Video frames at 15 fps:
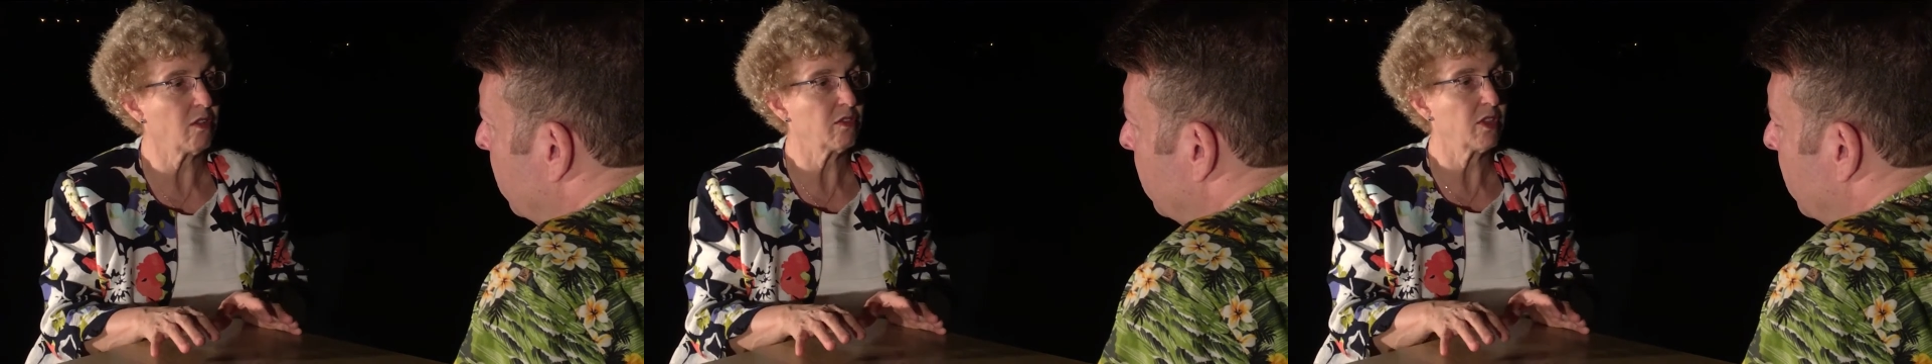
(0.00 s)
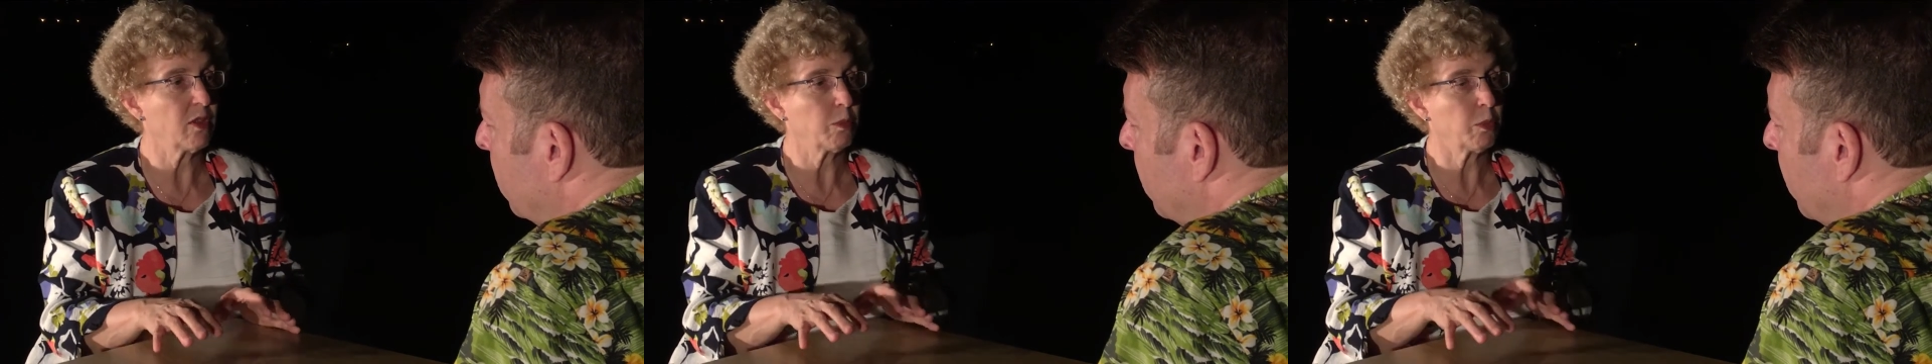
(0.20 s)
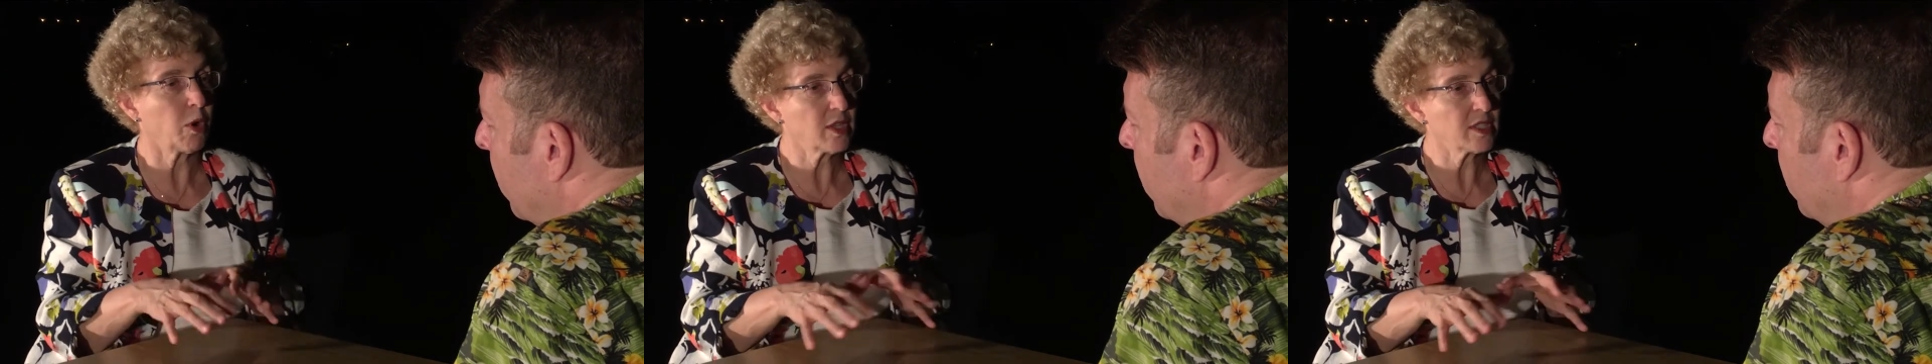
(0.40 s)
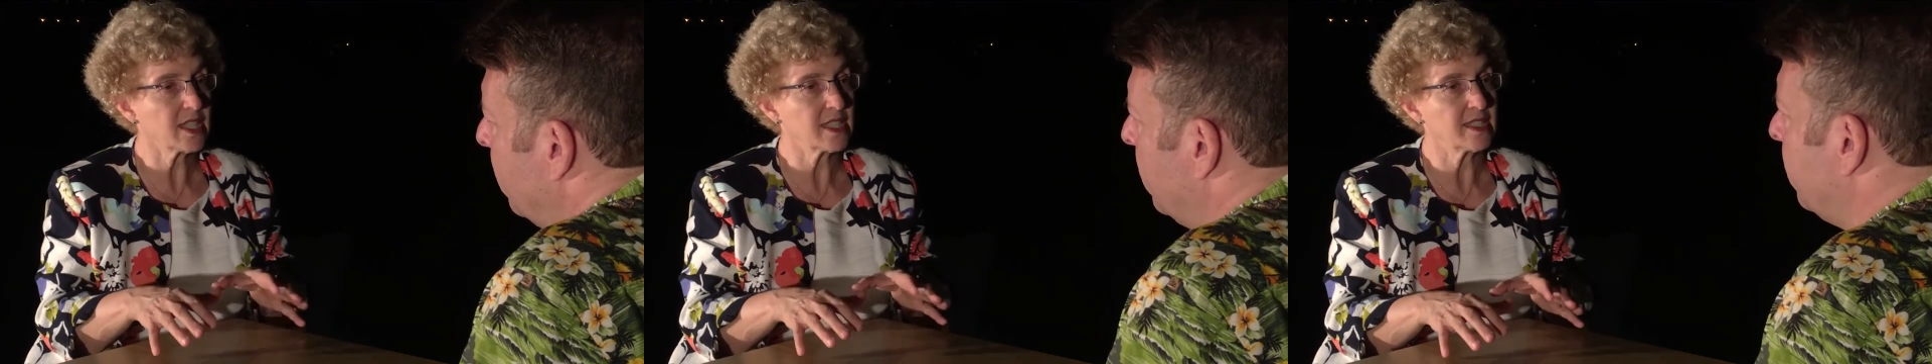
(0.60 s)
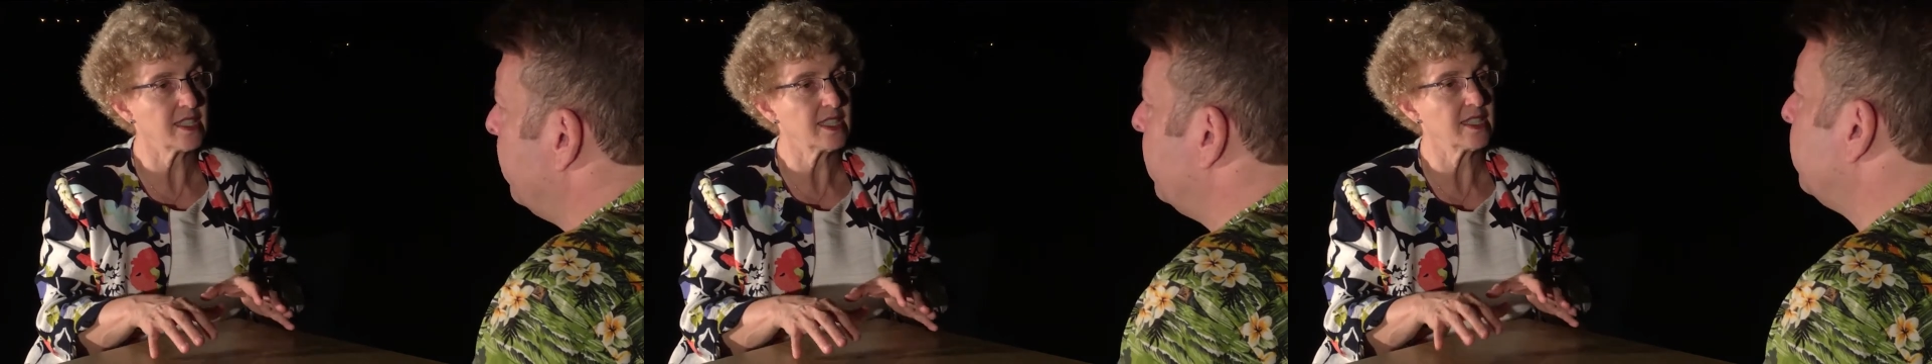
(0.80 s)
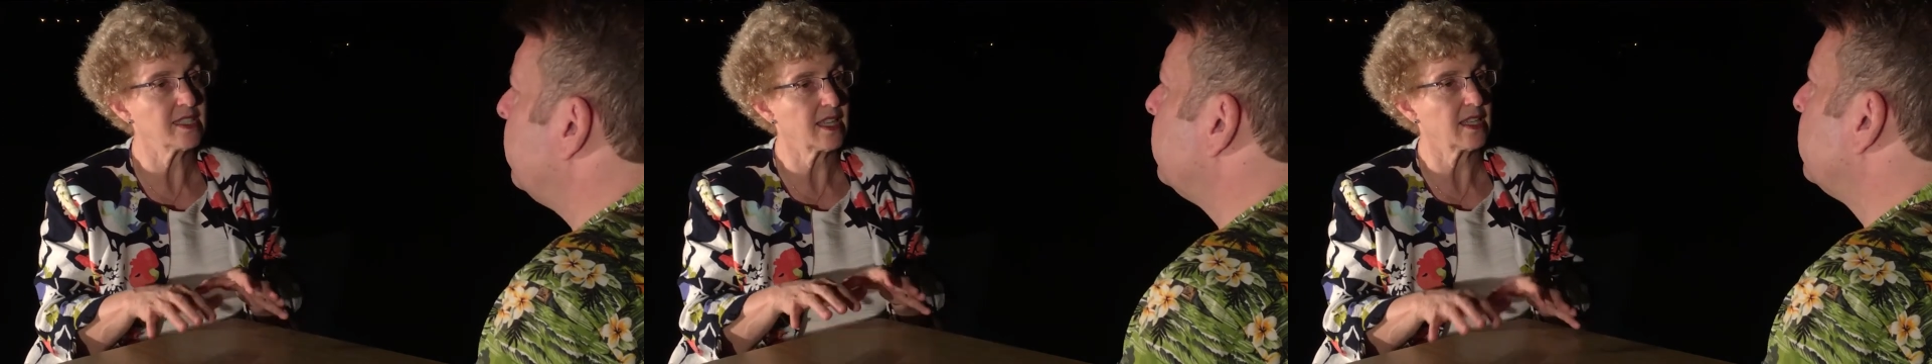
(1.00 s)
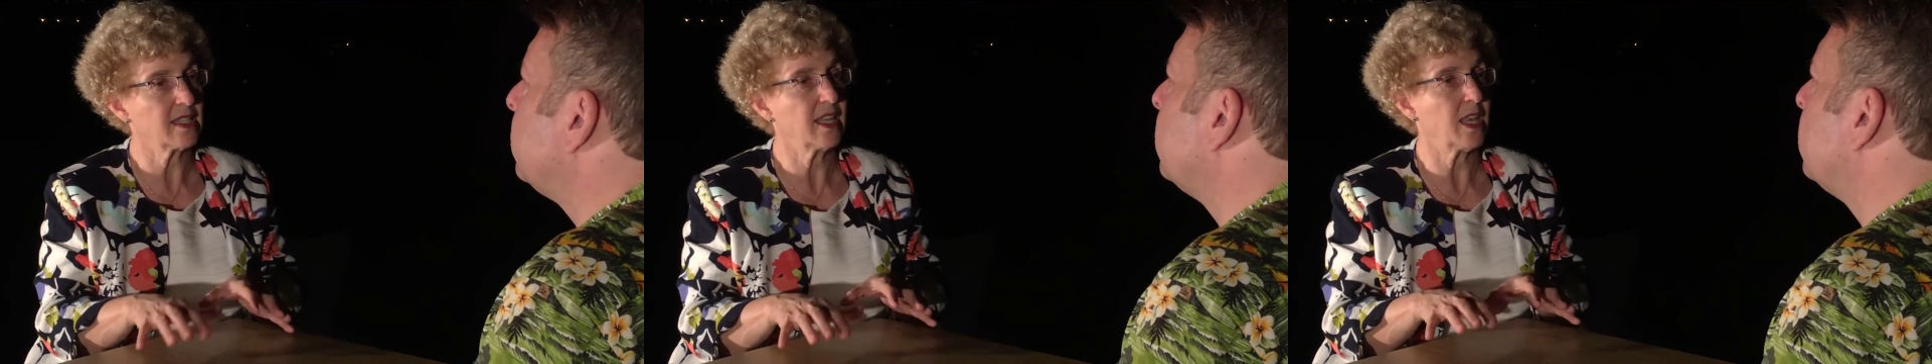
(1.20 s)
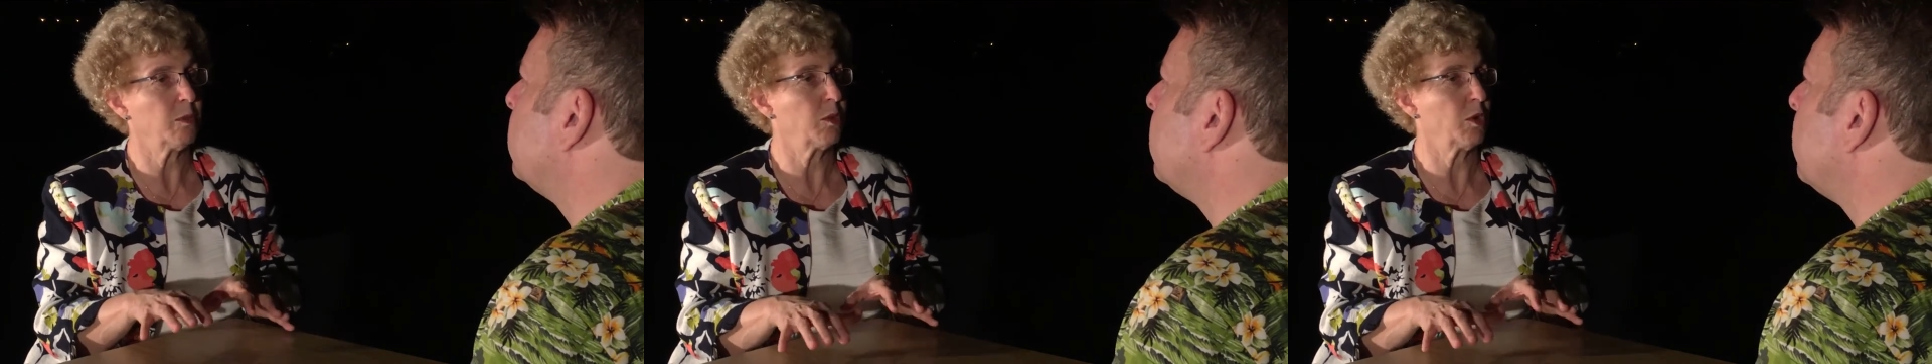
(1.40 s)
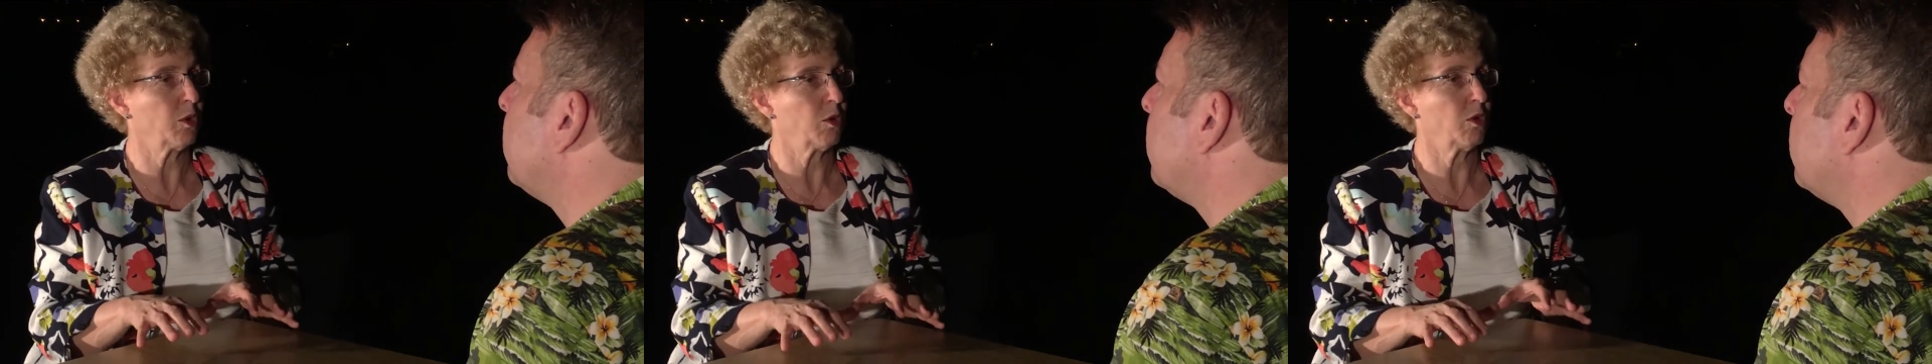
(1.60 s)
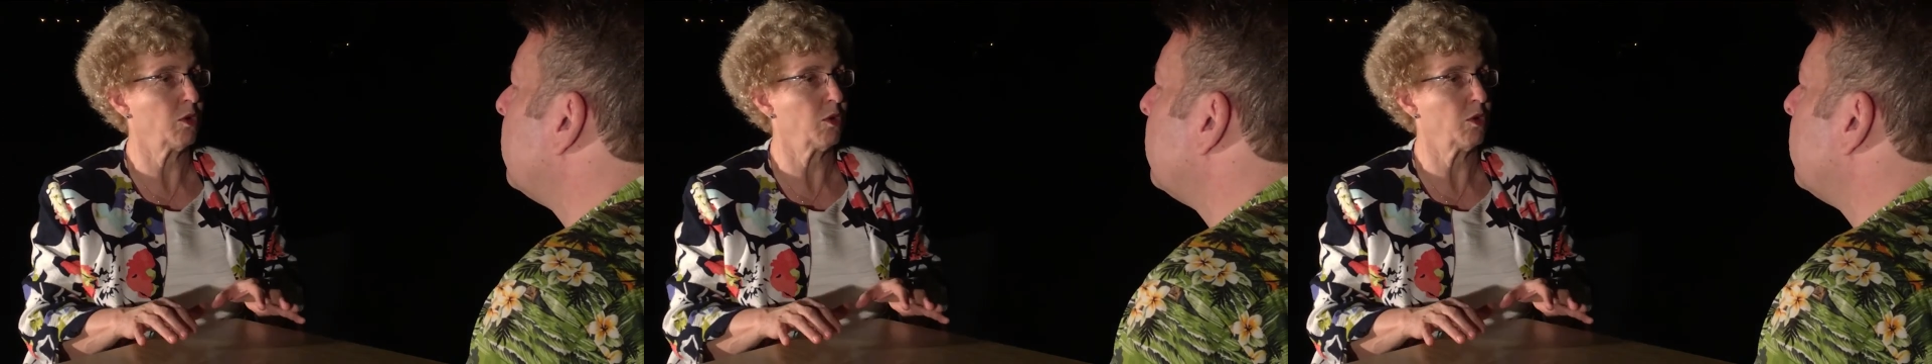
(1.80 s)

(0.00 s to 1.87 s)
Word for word: of the processes that keep the